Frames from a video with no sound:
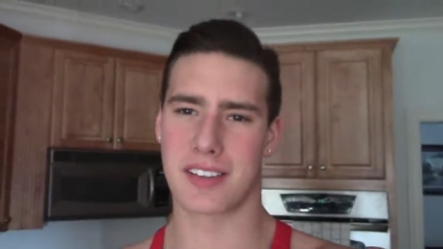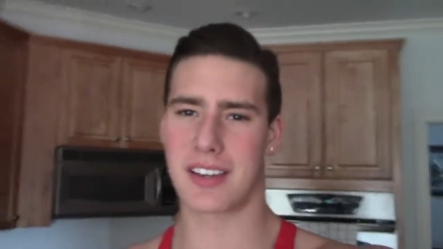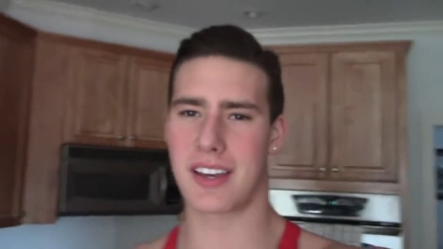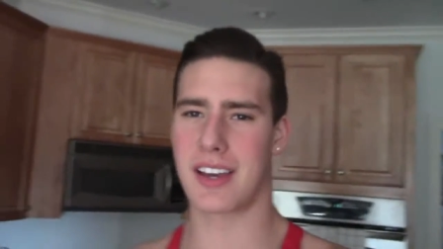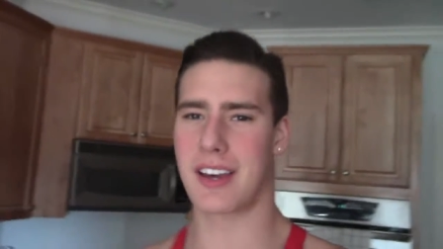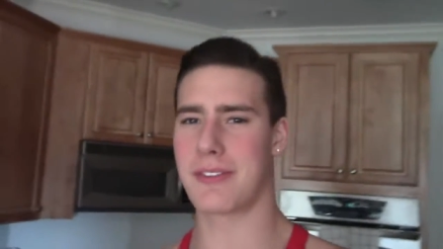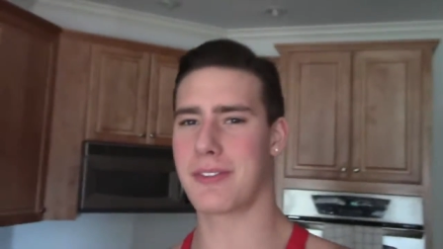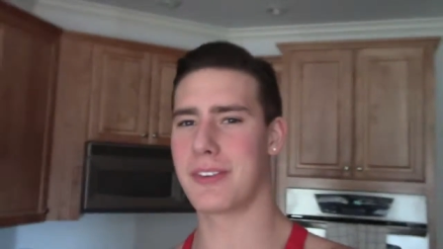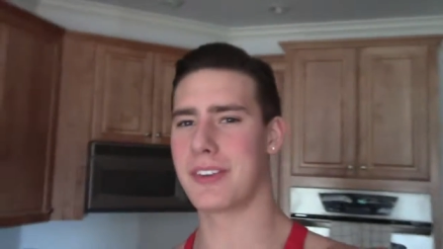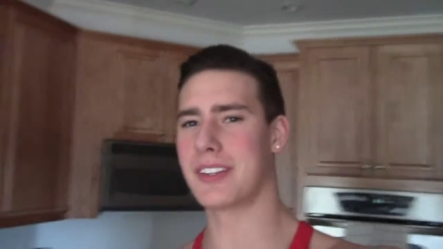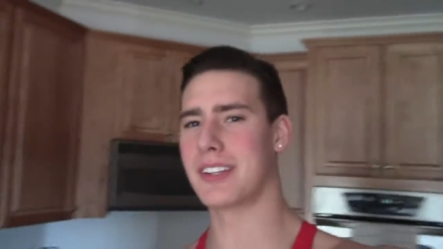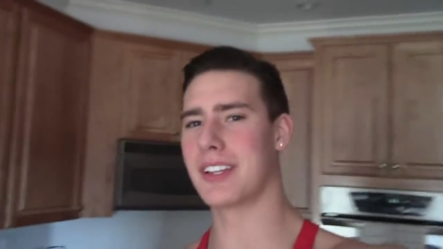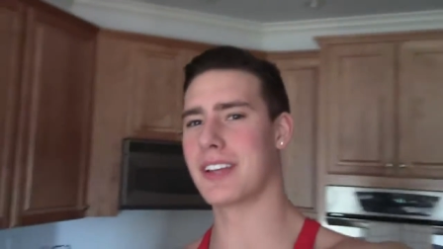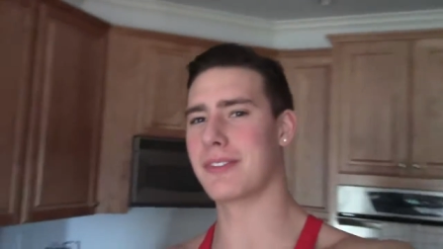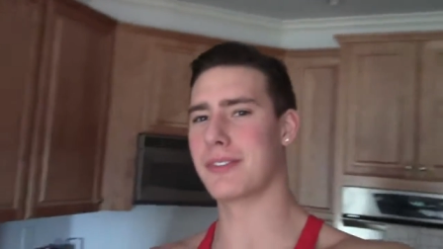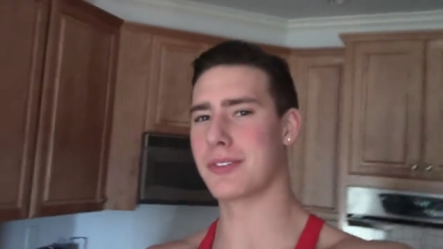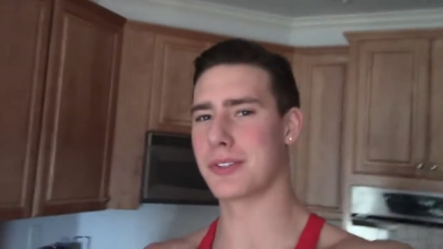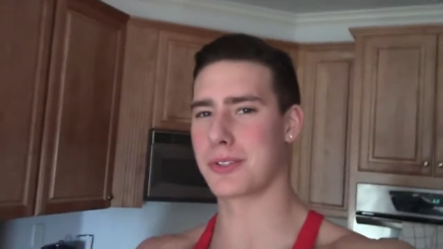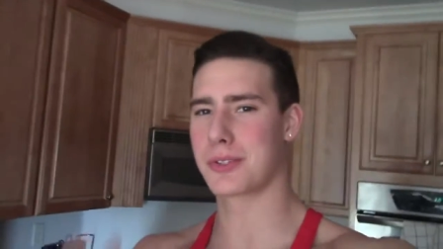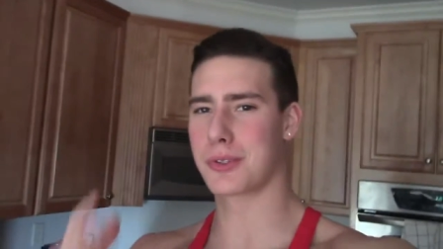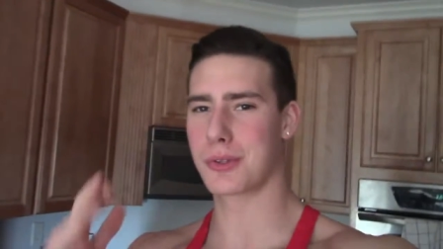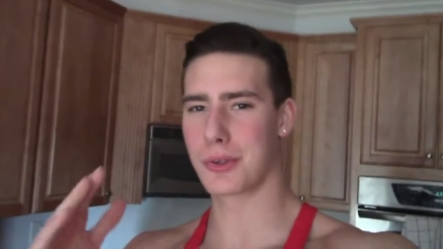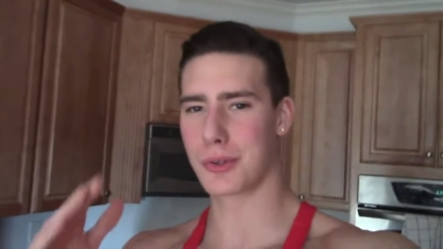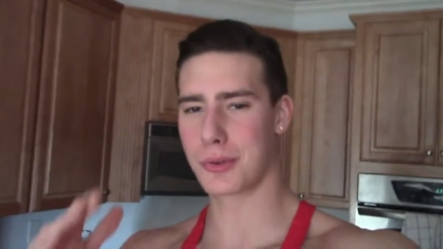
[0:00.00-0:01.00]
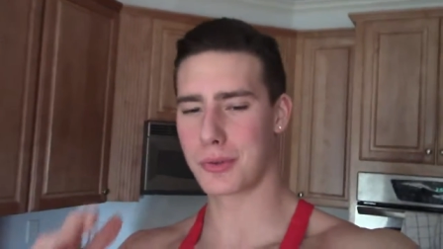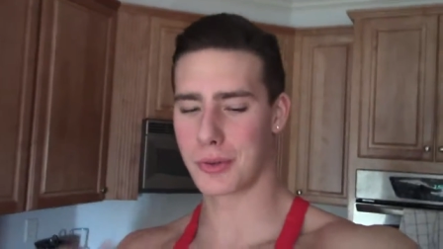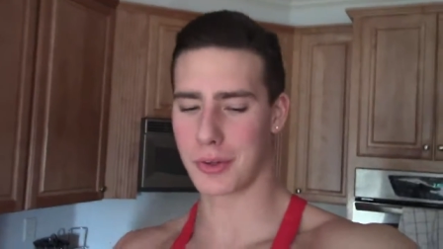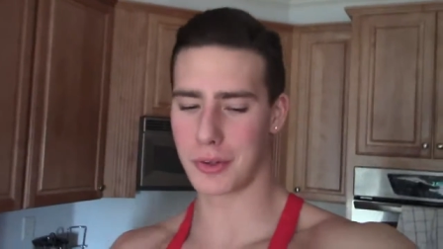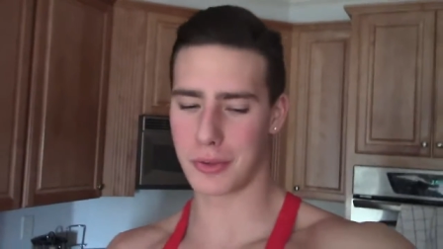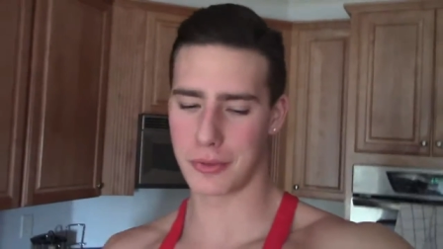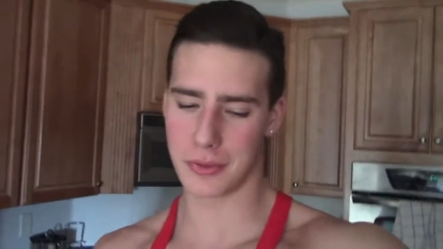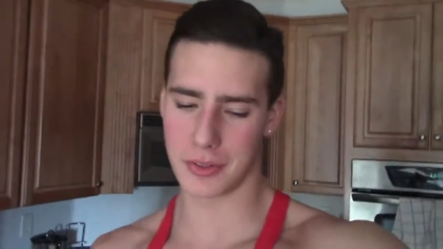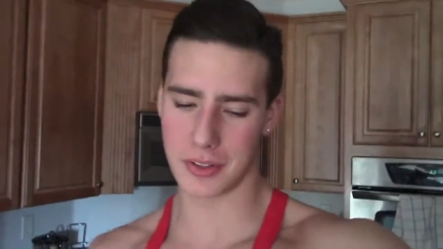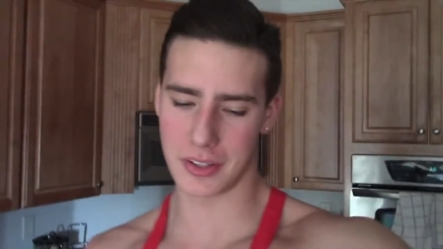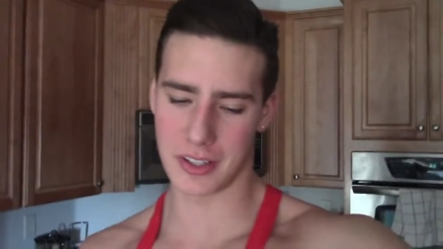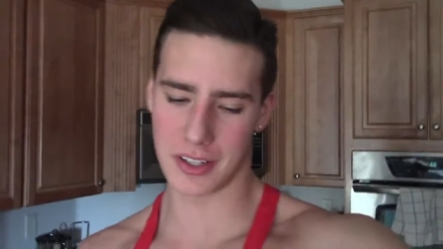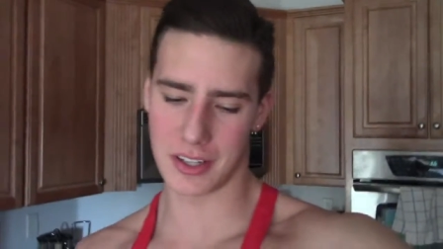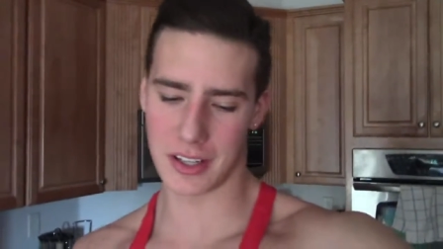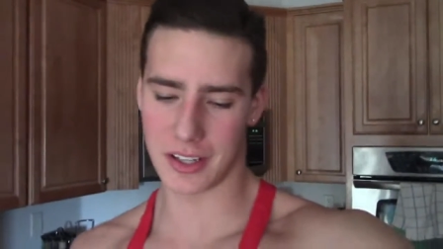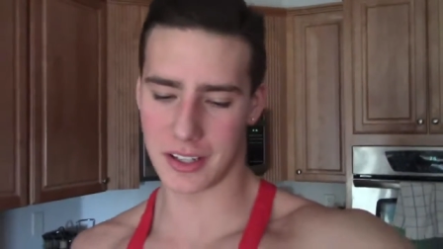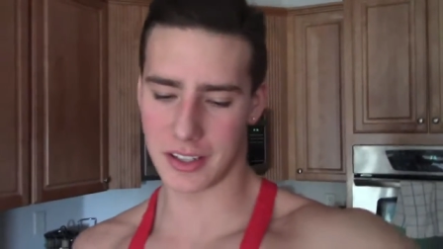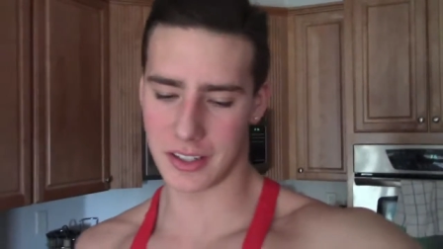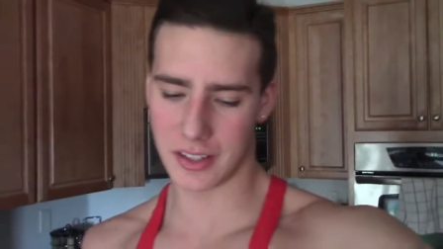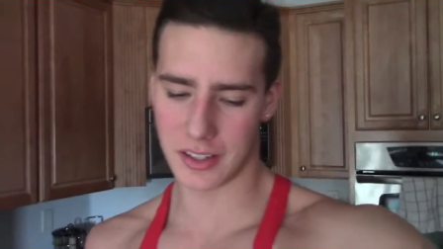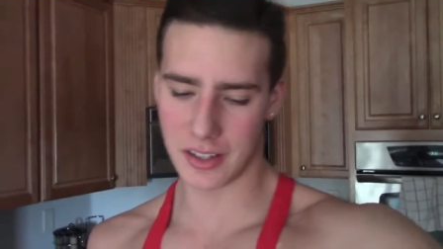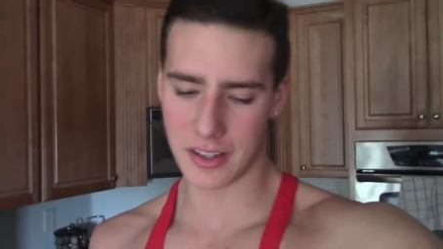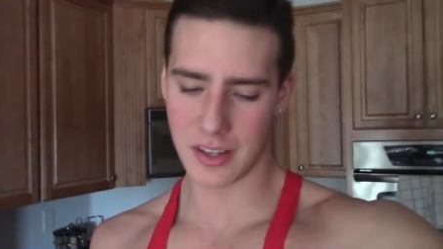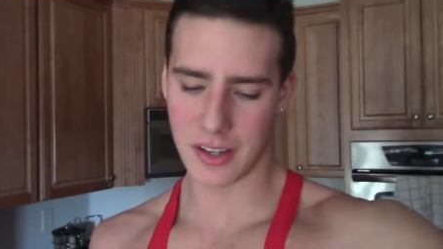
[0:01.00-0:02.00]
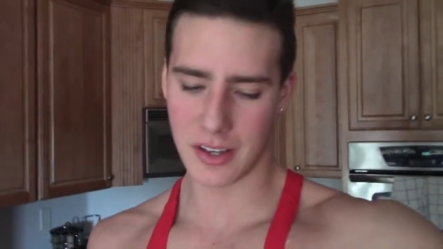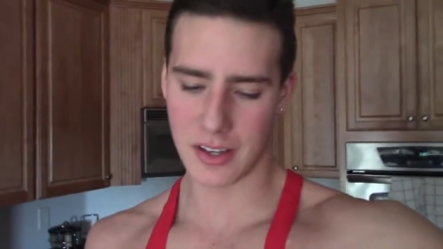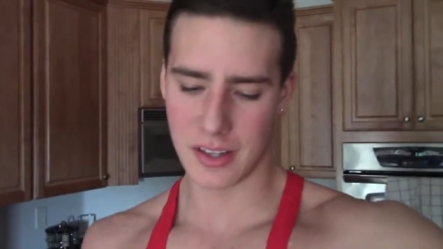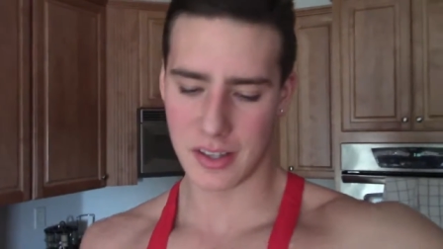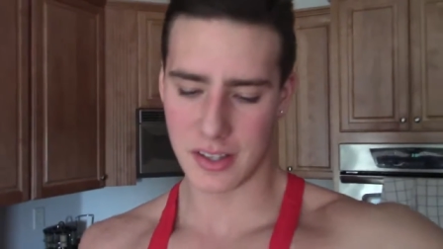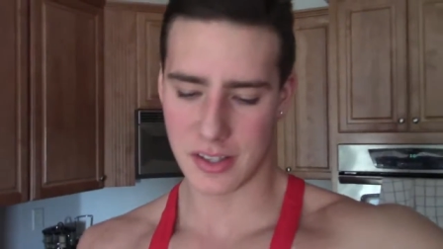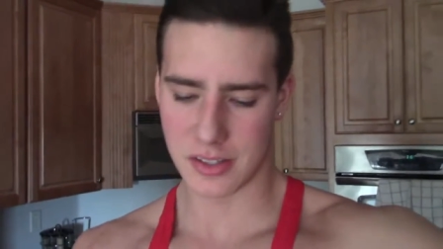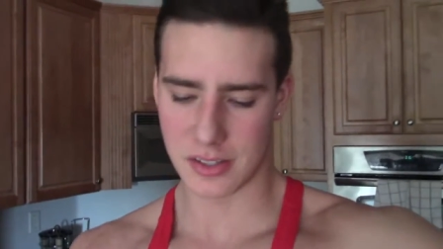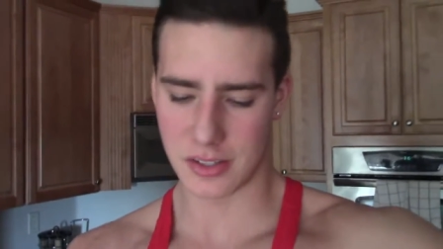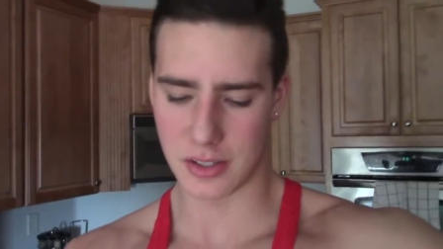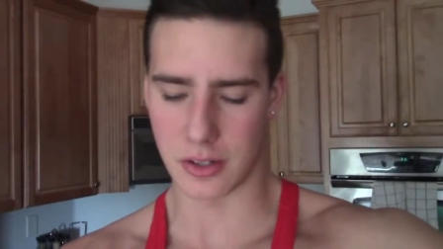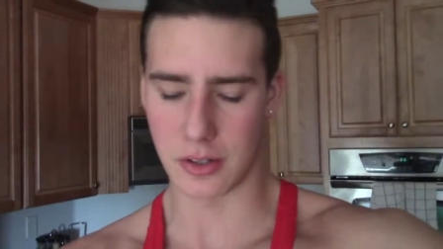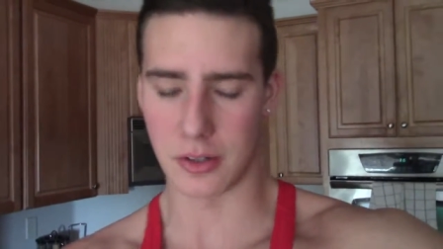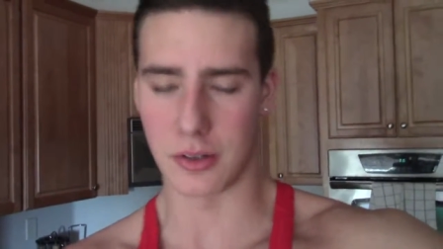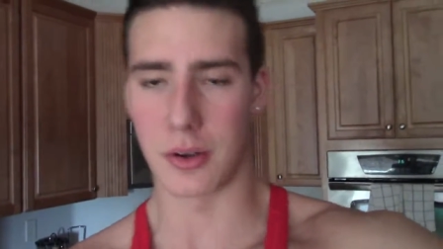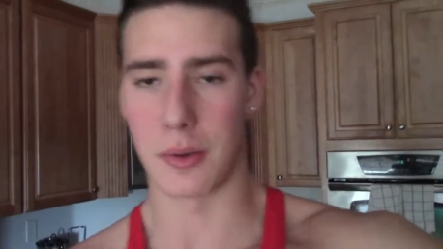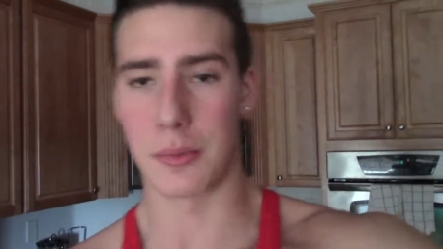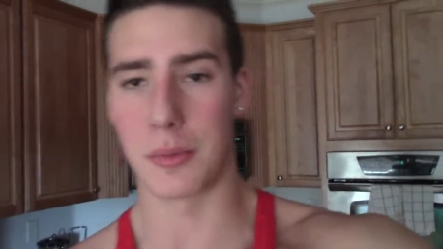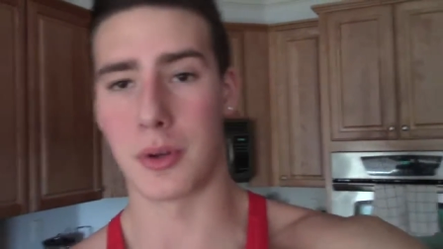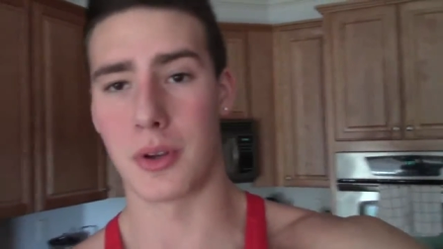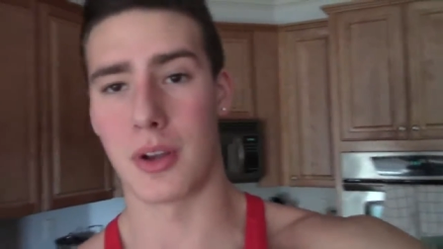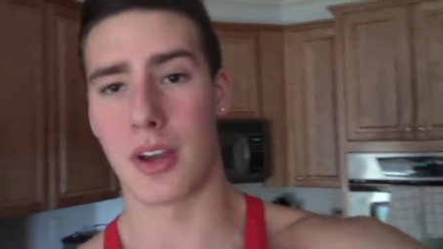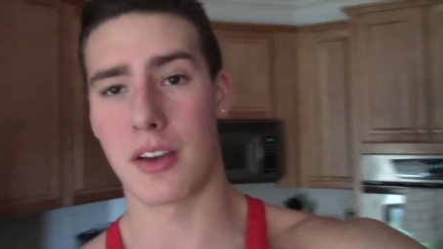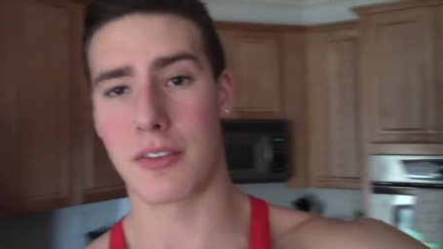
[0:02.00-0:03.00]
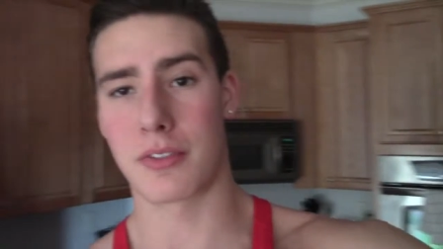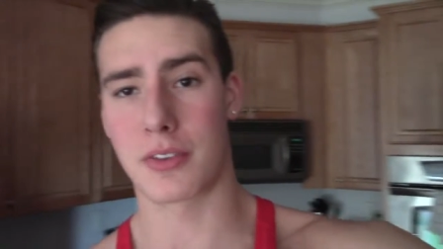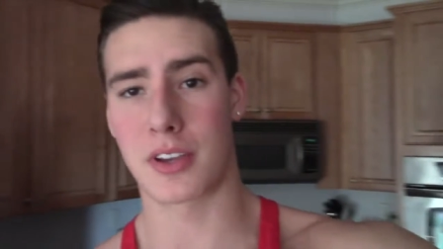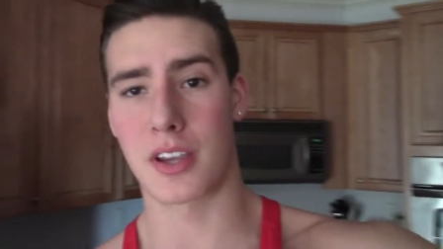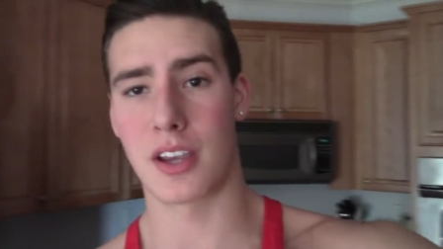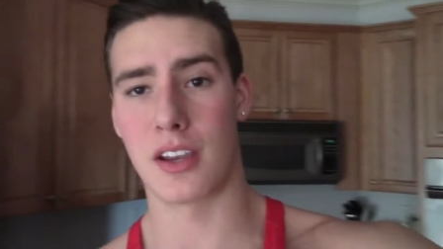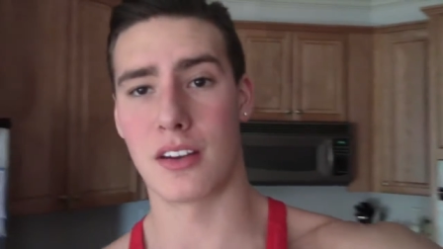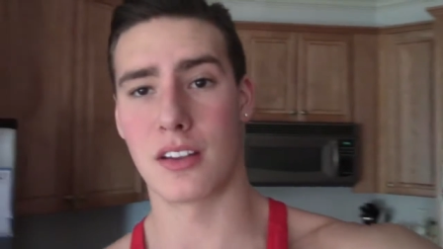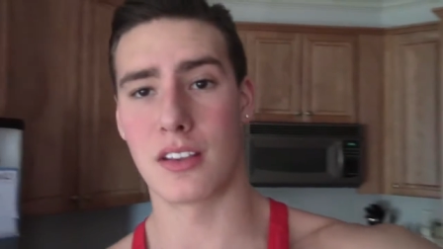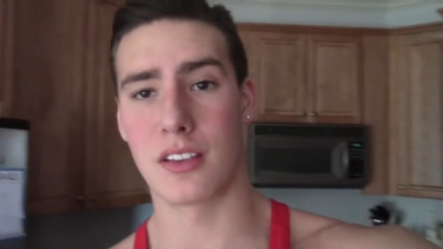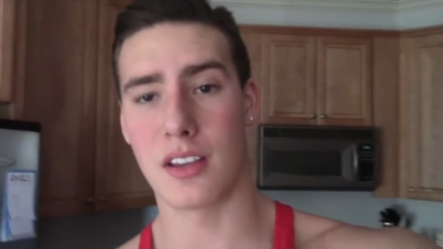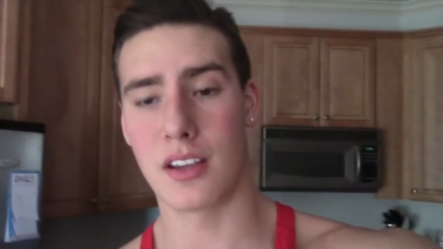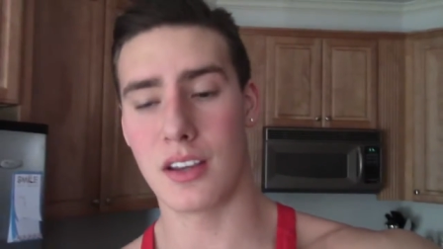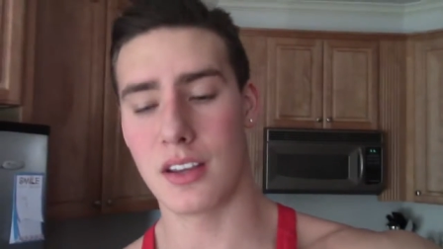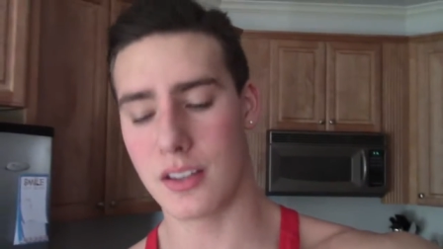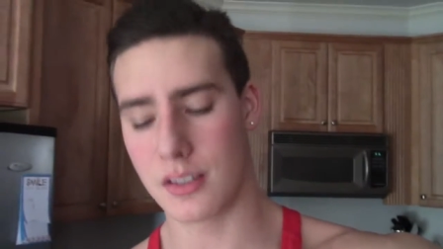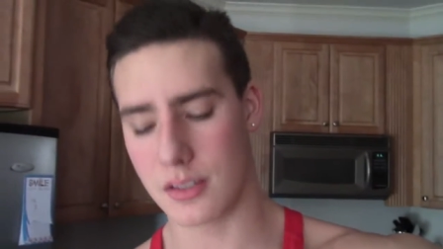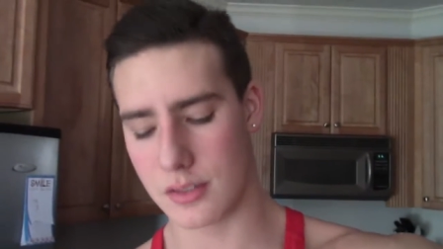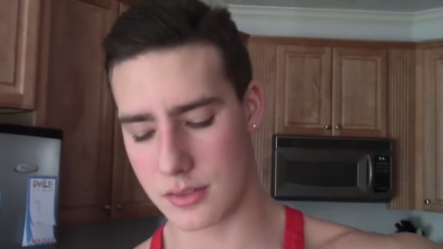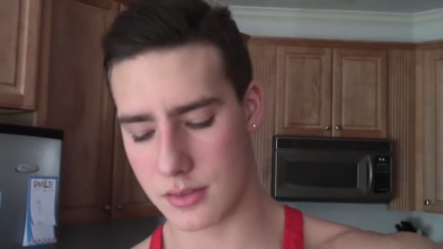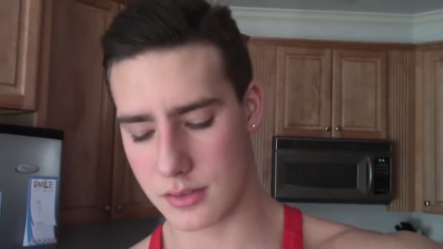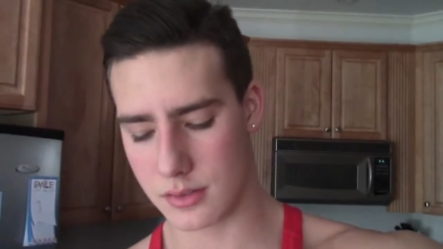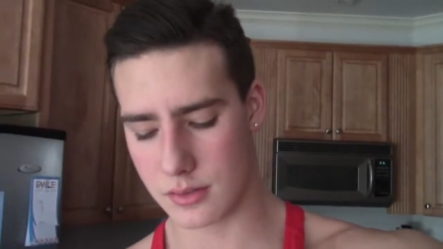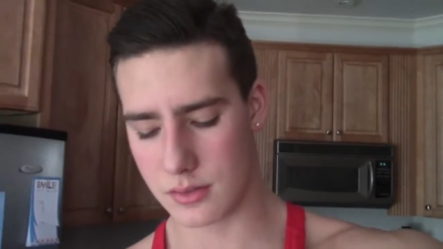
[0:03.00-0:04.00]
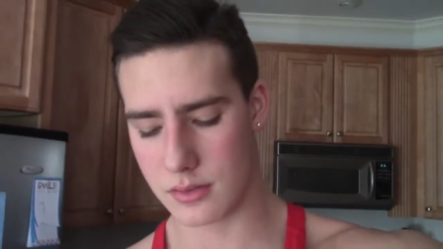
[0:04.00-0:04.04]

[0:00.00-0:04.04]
caffeine levels through the roof for the day. So I'm gonna do half a can of that,